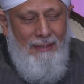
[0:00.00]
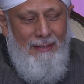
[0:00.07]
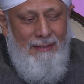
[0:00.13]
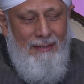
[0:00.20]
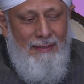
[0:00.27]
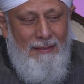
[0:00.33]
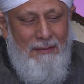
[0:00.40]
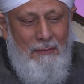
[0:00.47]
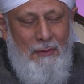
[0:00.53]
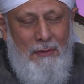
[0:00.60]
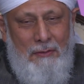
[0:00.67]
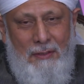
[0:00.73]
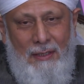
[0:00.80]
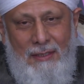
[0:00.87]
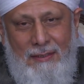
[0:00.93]
and uh, you are
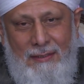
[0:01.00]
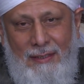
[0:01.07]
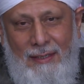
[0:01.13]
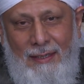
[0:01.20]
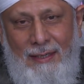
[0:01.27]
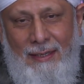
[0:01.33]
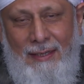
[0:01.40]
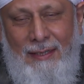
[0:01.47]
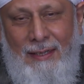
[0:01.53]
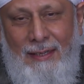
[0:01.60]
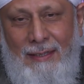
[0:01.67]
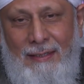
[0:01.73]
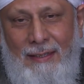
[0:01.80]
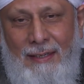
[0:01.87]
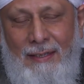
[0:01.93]
still studying
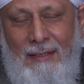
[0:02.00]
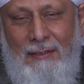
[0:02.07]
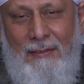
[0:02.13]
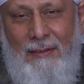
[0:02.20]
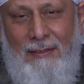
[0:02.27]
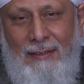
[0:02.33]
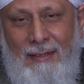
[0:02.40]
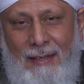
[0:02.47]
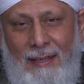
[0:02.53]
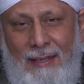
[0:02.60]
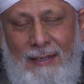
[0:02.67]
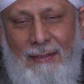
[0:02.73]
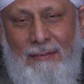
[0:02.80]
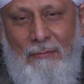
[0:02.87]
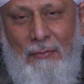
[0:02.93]
and you are
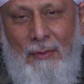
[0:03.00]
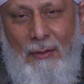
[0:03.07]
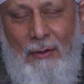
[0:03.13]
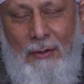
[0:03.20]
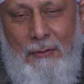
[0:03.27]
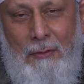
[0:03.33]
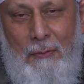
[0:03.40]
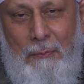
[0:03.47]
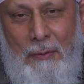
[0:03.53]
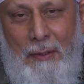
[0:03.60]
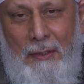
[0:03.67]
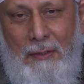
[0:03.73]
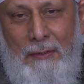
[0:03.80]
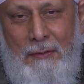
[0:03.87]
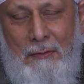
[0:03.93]
relying on your
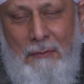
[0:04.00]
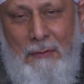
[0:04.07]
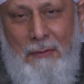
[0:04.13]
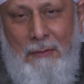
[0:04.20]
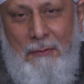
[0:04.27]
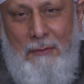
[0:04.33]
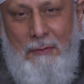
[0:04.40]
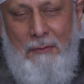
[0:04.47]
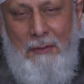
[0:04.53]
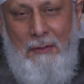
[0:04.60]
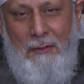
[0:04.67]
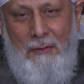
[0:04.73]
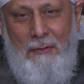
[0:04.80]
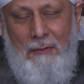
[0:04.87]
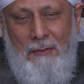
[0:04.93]
parents, even on your
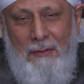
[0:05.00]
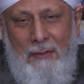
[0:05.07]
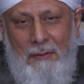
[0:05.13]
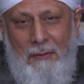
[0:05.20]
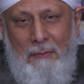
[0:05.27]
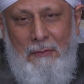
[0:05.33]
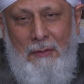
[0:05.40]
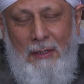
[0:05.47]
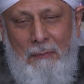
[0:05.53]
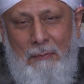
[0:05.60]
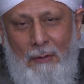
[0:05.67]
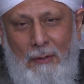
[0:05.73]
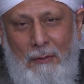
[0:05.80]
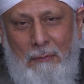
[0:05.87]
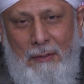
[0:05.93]
studies. You take
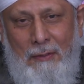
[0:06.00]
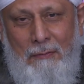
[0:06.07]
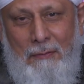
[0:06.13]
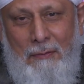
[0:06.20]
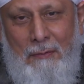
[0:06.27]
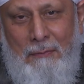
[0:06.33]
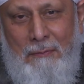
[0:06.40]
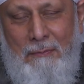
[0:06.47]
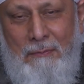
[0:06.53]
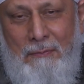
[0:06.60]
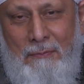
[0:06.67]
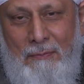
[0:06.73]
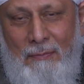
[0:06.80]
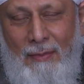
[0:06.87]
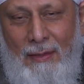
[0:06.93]
pocket money from,
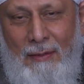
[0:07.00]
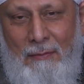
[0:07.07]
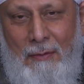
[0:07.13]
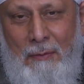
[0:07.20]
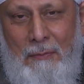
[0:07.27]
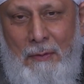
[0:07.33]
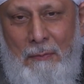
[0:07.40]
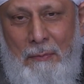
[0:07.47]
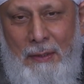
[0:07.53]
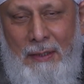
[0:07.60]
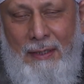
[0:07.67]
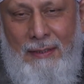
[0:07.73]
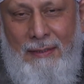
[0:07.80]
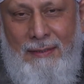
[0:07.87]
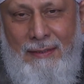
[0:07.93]
from your
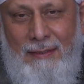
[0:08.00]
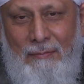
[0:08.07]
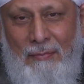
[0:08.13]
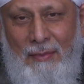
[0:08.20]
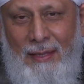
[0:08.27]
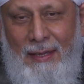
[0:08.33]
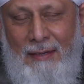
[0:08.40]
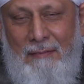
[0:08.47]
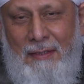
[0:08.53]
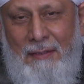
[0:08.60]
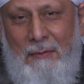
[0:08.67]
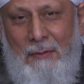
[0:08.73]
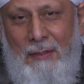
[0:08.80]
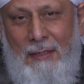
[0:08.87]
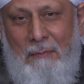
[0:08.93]
parents. And when
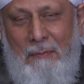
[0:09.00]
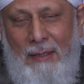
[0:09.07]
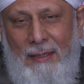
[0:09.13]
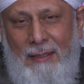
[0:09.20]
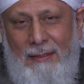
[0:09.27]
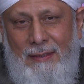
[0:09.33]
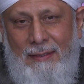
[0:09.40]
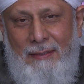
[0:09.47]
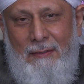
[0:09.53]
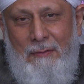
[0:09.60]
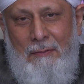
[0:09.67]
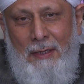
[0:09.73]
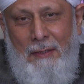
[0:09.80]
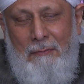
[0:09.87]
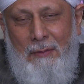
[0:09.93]
you get married, then your
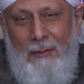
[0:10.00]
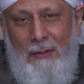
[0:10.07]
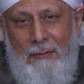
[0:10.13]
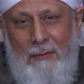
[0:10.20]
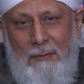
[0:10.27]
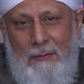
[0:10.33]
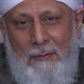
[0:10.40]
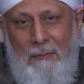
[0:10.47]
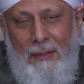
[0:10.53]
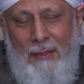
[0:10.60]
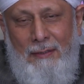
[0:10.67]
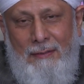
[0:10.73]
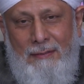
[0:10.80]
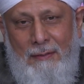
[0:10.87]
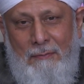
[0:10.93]
wife will also
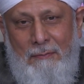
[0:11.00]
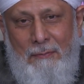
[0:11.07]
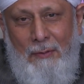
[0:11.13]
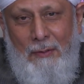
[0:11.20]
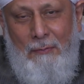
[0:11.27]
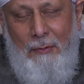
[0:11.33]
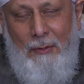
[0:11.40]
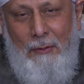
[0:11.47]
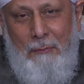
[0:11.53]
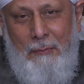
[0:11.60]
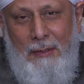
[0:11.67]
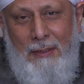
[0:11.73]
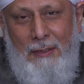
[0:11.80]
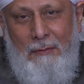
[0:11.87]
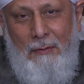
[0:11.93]
demand some pocket
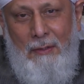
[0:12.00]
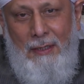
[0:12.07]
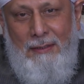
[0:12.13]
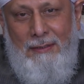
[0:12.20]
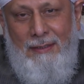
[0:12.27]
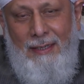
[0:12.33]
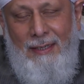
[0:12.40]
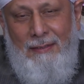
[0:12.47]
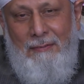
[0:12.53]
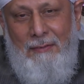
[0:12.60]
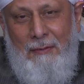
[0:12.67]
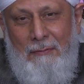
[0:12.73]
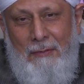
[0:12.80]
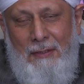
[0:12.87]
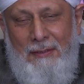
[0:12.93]
money. You will ask again,
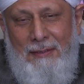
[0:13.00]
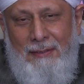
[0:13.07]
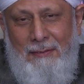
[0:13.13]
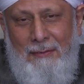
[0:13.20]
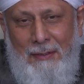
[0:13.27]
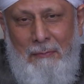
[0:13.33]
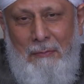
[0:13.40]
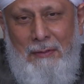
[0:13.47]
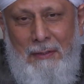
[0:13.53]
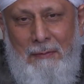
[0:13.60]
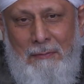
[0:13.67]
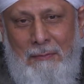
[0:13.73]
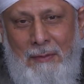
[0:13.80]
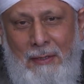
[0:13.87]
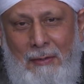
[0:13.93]
your father, oh, give me
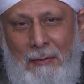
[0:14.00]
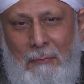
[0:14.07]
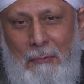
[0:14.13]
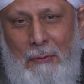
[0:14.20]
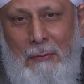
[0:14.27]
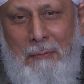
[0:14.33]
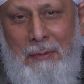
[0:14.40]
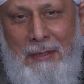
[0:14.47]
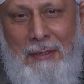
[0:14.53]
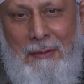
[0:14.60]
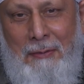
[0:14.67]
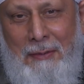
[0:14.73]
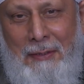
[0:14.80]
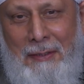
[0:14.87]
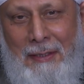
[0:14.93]
some more money
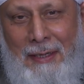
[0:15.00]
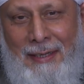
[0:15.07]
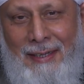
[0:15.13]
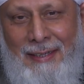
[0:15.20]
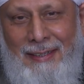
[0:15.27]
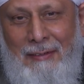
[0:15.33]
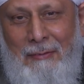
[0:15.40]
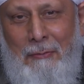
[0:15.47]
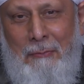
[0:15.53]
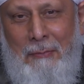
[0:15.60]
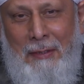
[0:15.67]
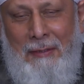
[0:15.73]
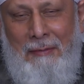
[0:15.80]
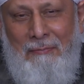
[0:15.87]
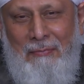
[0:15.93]
so that I can give to
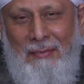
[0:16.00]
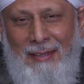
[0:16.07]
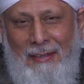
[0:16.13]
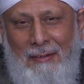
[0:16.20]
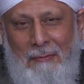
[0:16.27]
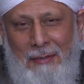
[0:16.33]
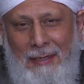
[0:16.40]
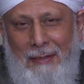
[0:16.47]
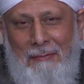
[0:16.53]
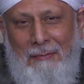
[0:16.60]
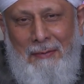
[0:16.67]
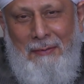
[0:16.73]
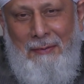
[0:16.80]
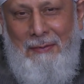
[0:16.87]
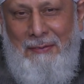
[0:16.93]
my wife.
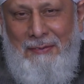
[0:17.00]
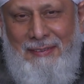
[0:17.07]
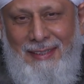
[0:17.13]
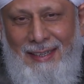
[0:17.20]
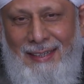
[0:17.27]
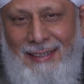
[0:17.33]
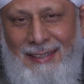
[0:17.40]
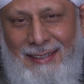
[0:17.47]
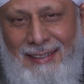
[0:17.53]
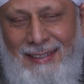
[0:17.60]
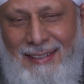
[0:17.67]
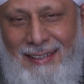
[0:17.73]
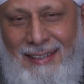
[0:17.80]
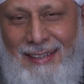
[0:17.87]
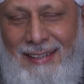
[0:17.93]
No, then
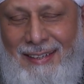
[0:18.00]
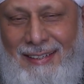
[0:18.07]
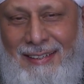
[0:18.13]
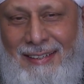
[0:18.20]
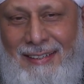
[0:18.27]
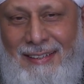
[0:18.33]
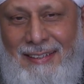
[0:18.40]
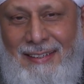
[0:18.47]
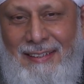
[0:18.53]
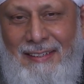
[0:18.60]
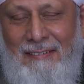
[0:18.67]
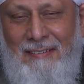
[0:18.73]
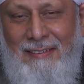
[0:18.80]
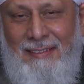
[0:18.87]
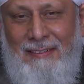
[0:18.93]

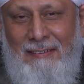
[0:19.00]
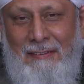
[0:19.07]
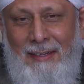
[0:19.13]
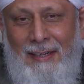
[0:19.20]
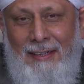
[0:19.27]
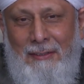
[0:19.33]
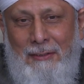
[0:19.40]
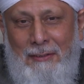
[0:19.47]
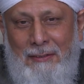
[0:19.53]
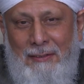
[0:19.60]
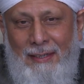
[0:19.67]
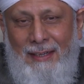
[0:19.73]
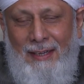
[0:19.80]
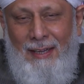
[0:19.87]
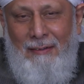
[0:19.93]
why?
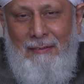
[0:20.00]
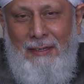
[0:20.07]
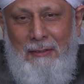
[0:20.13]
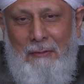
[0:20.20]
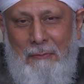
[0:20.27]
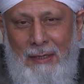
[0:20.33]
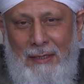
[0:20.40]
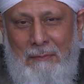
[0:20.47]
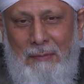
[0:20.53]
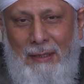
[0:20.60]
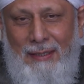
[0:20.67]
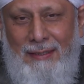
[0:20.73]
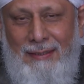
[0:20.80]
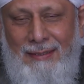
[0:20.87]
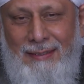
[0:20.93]
How can you get
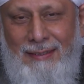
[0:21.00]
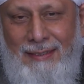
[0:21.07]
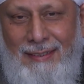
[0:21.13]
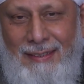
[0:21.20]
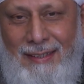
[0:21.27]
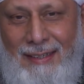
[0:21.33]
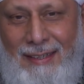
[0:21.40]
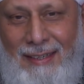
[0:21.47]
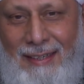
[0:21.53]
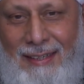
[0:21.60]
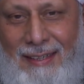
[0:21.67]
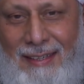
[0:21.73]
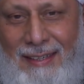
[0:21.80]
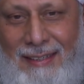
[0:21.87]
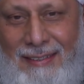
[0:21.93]
married?
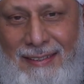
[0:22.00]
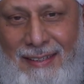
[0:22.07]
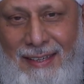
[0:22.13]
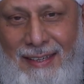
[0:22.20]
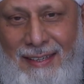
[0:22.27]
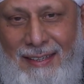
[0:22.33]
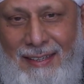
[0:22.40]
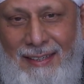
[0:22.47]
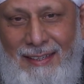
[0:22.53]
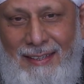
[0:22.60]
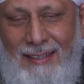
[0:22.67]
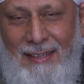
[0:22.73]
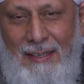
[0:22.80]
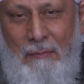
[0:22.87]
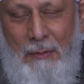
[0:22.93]
See?
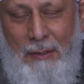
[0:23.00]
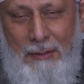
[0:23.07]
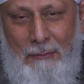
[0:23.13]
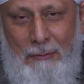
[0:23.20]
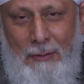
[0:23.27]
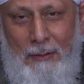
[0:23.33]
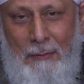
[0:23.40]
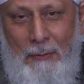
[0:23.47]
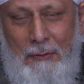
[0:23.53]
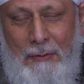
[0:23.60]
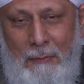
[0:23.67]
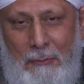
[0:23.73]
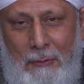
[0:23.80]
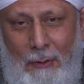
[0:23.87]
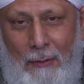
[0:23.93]
But if you are doing
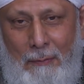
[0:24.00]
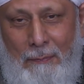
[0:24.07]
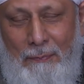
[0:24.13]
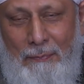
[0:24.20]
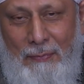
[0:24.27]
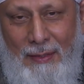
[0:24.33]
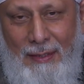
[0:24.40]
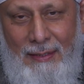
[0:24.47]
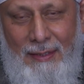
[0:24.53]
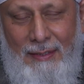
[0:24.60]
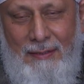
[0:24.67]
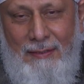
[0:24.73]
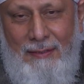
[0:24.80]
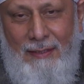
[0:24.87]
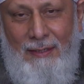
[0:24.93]
some job,
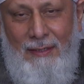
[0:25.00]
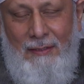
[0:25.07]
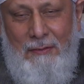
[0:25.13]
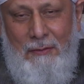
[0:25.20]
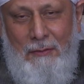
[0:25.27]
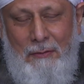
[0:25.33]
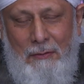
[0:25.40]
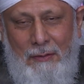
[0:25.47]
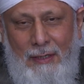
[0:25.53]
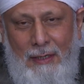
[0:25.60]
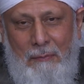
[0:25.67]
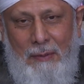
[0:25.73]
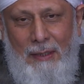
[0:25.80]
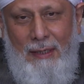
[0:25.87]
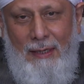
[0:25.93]
yes, so you should get
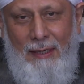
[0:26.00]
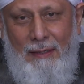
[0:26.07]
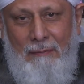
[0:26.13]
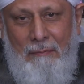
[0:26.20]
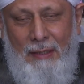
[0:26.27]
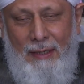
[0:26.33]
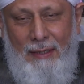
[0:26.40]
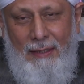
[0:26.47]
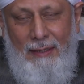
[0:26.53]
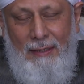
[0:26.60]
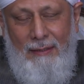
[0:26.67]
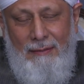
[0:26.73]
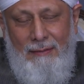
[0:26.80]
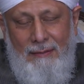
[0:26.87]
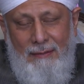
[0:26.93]
married,
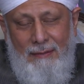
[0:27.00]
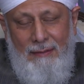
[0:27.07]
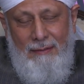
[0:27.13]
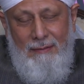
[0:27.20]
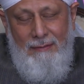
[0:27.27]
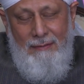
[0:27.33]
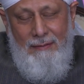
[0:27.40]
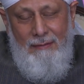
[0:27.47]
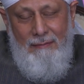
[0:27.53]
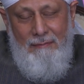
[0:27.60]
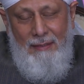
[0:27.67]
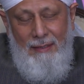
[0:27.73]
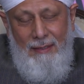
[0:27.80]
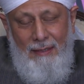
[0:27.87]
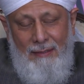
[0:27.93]
married
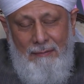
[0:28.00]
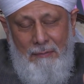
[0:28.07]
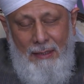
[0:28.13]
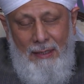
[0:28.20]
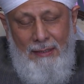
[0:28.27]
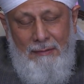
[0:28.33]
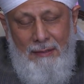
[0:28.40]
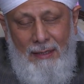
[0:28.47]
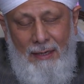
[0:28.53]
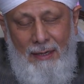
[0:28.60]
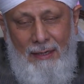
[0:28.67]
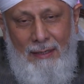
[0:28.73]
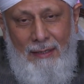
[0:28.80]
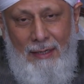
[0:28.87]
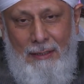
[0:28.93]
as, as
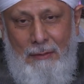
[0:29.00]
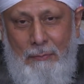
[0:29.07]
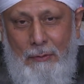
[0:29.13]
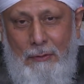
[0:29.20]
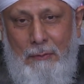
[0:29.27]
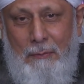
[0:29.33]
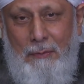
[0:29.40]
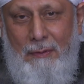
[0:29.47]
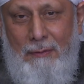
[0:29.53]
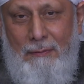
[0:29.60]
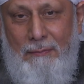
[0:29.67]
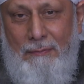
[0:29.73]
early as possible